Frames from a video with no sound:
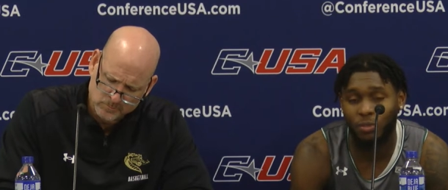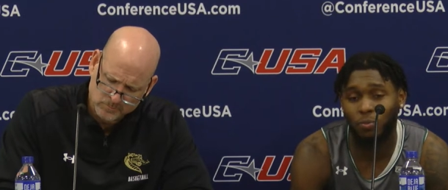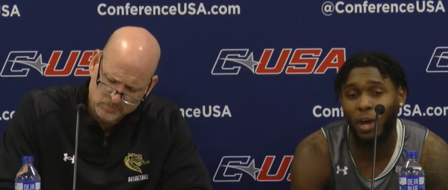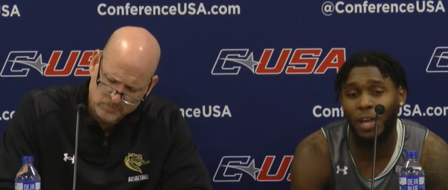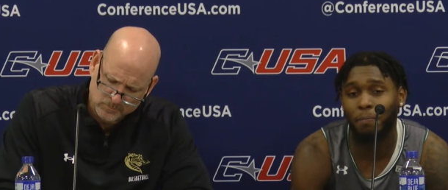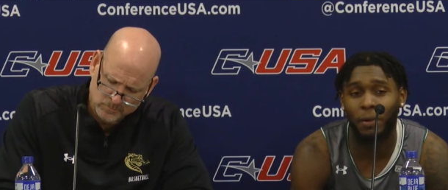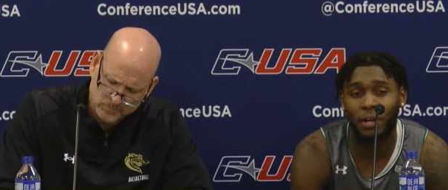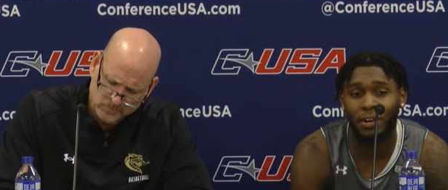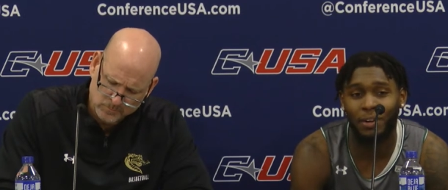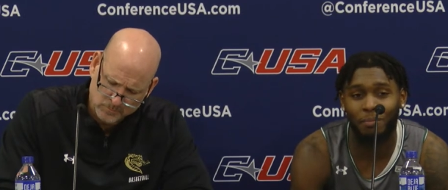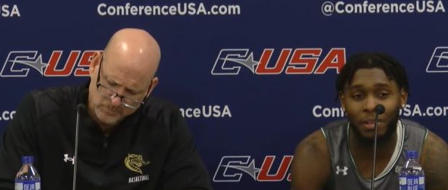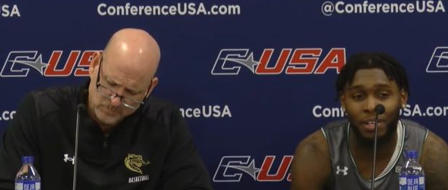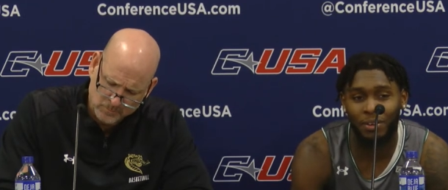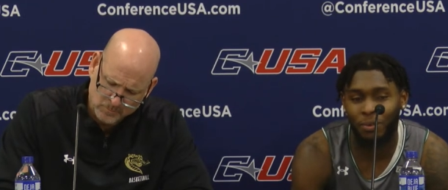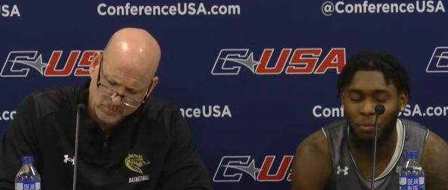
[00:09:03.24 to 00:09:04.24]
Speaker 1: is way bigger
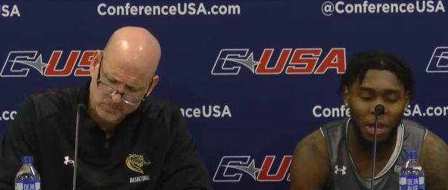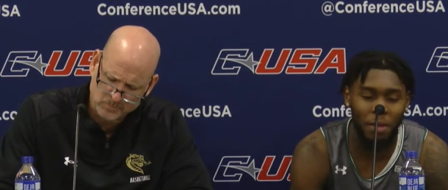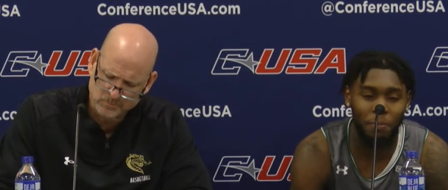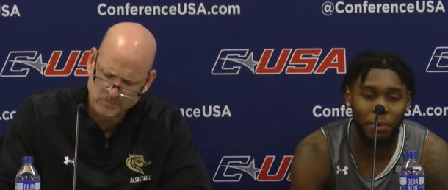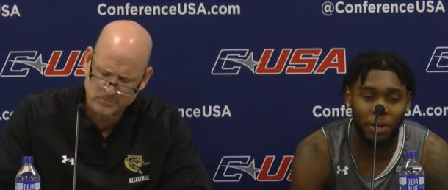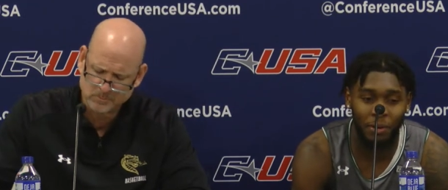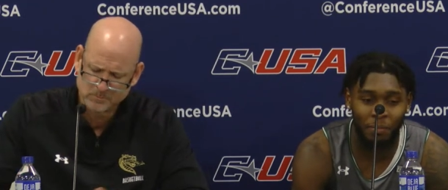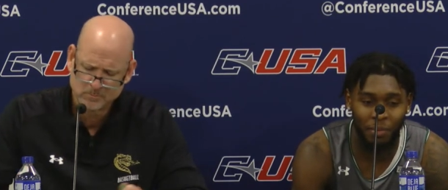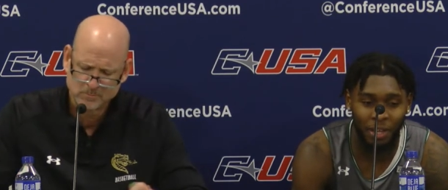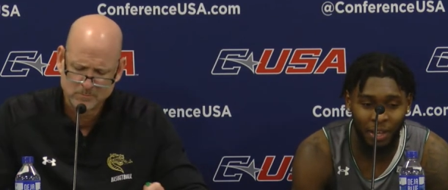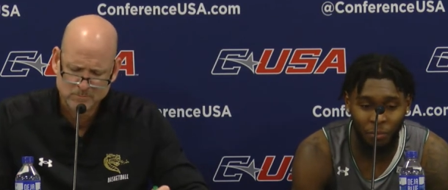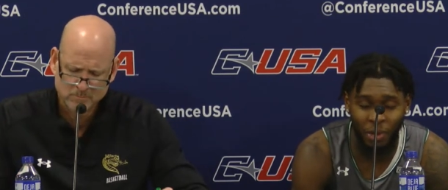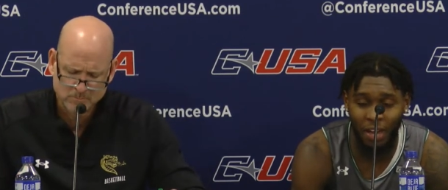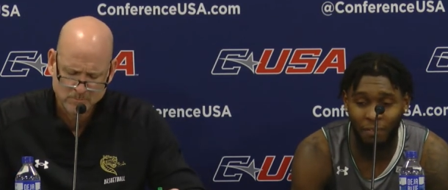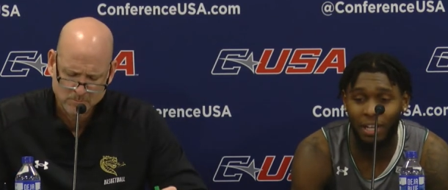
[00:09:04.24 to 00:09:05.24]
than me, way bigger than me.
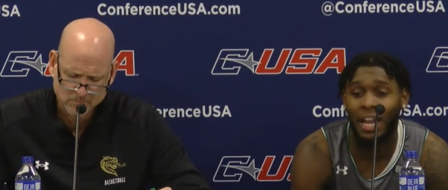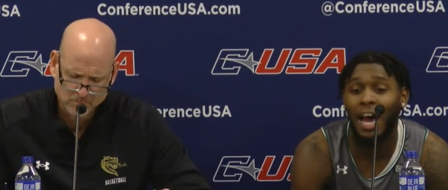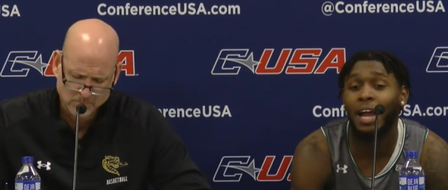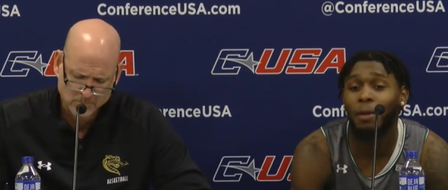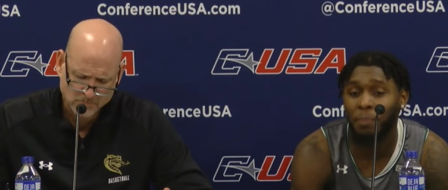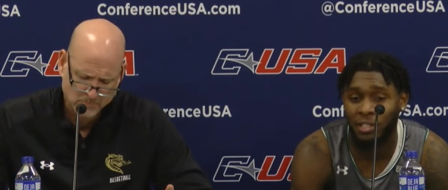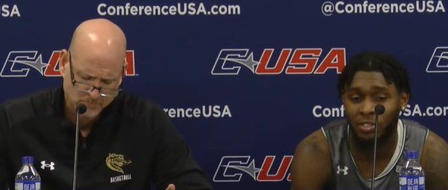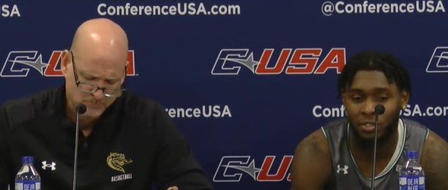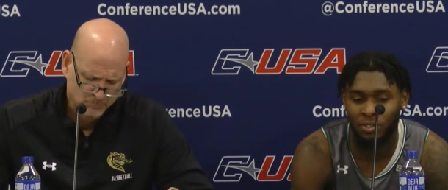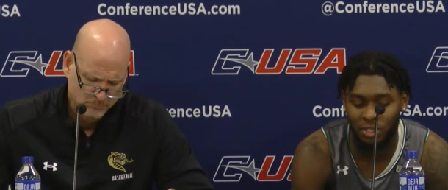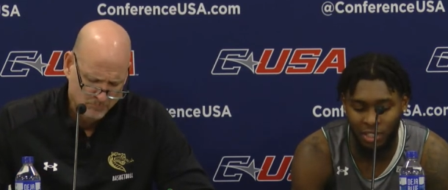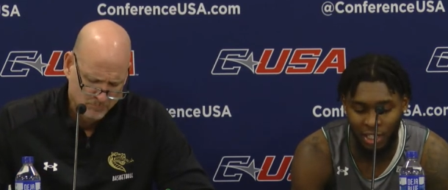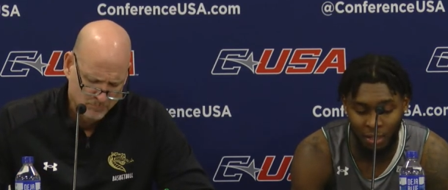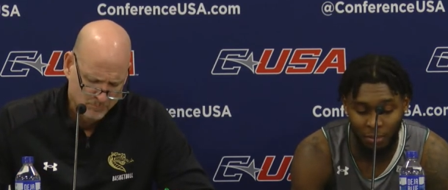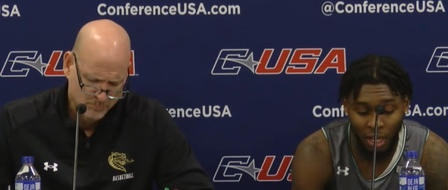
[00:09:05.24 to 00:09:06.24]
And we have a lot of people on
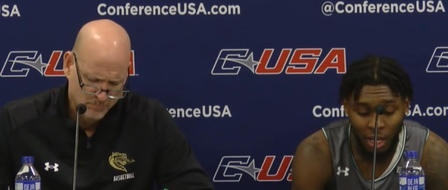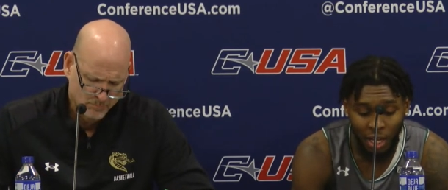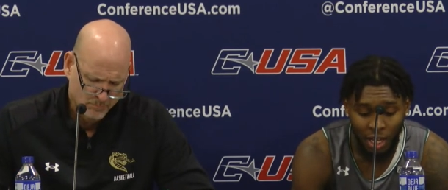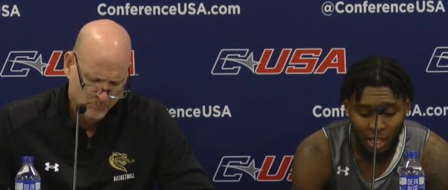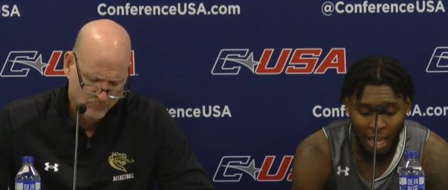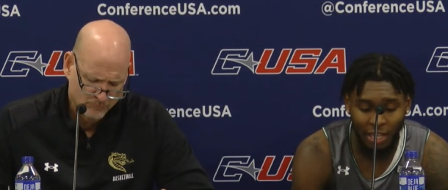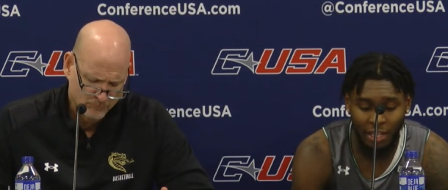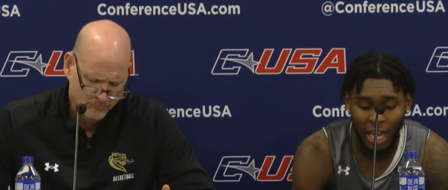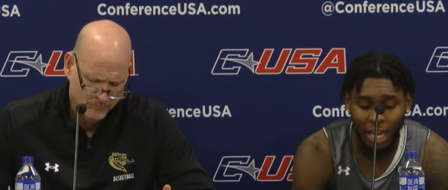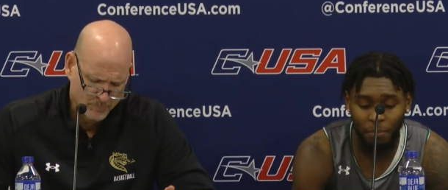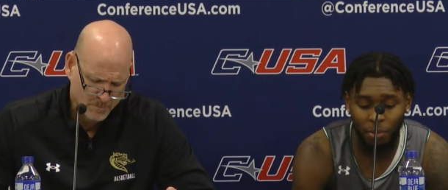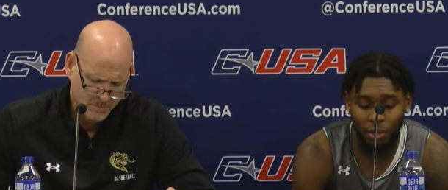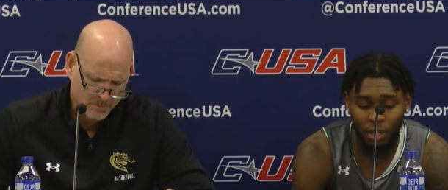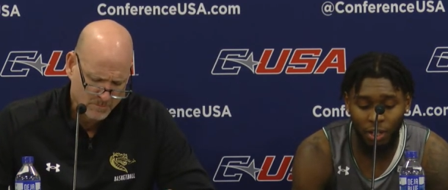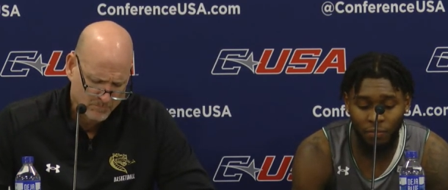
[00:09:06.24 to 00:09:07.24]
this team that are
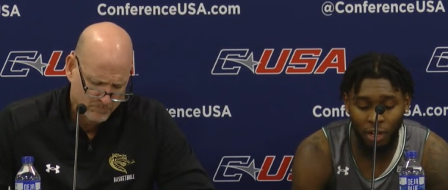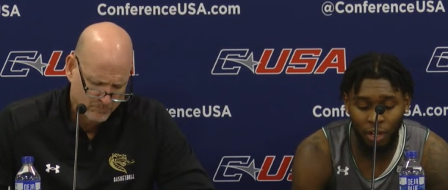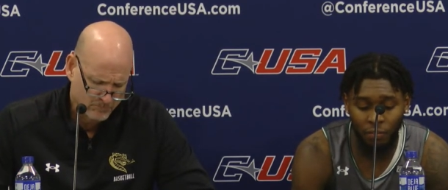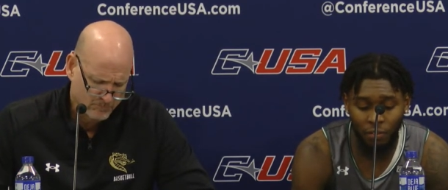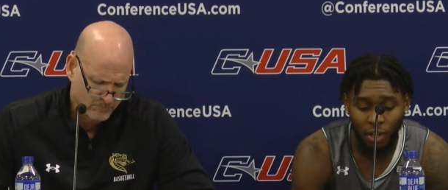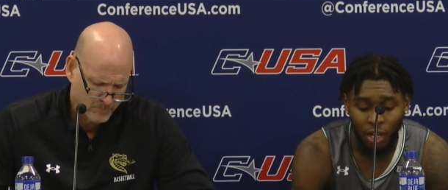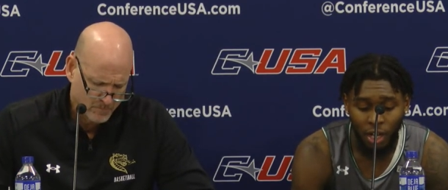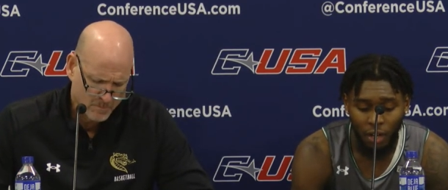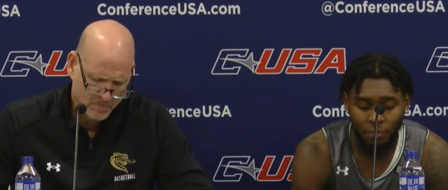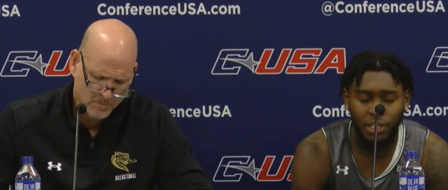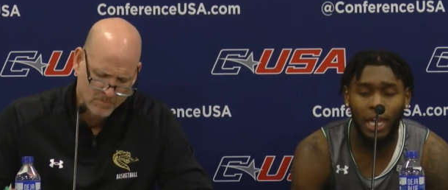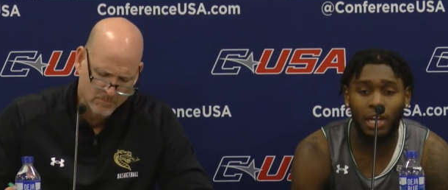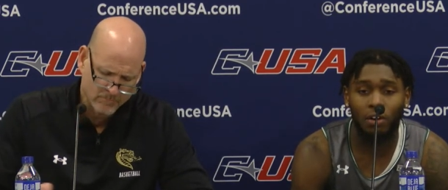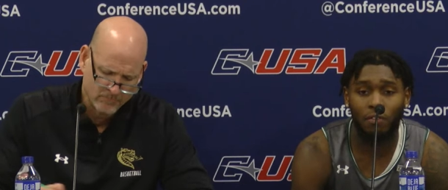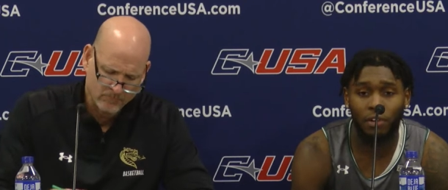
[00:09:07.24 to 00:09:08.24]
capable of, of, of
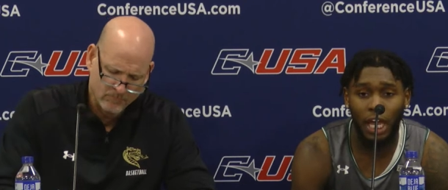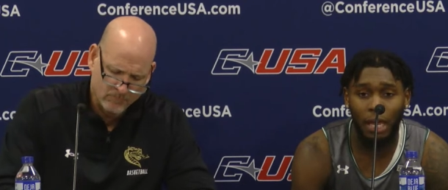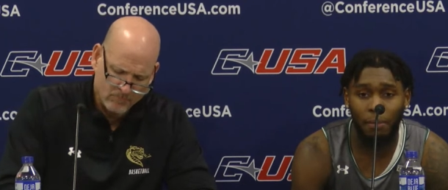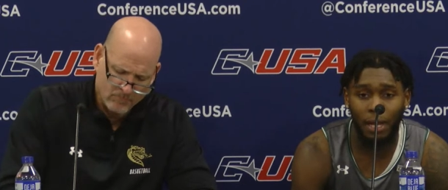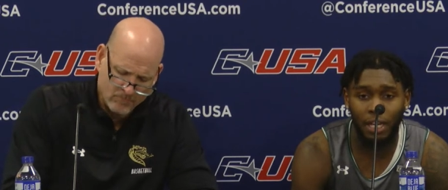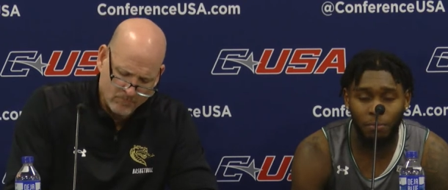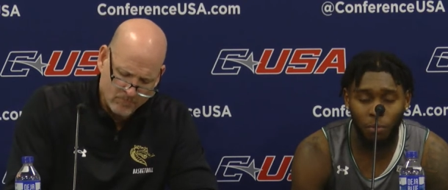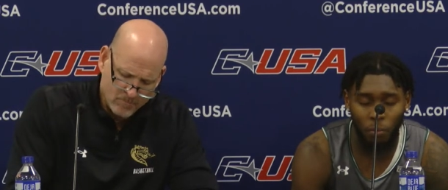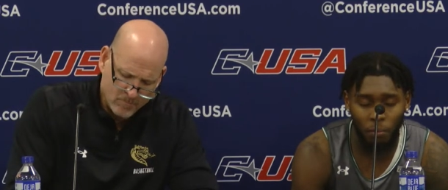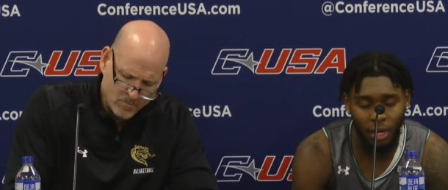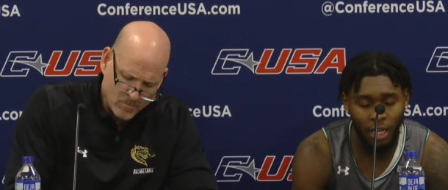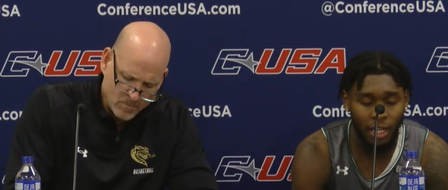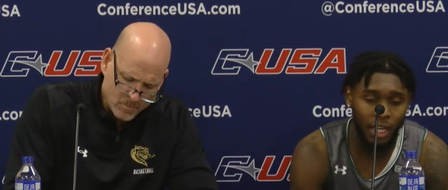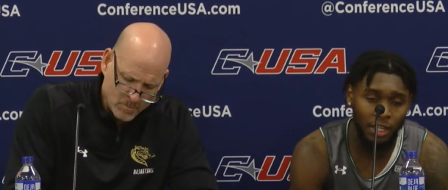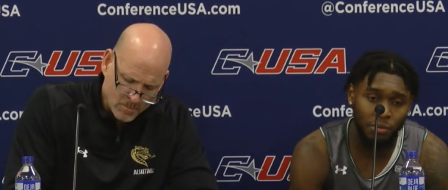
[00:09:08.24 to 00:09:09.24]
taking over a game at any
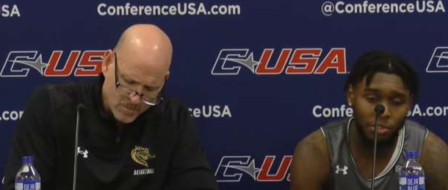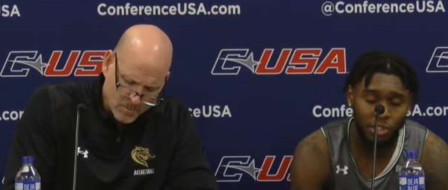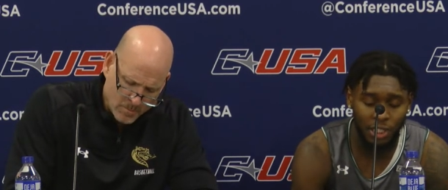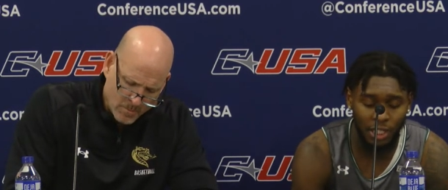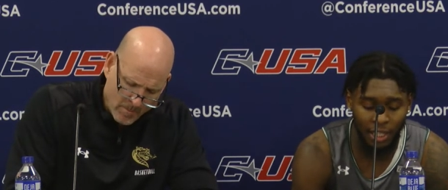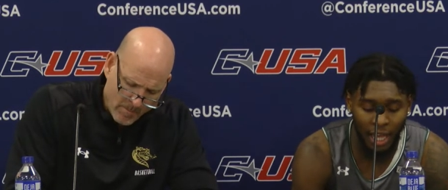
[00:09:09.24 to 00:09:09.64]
moment, and, and you've seen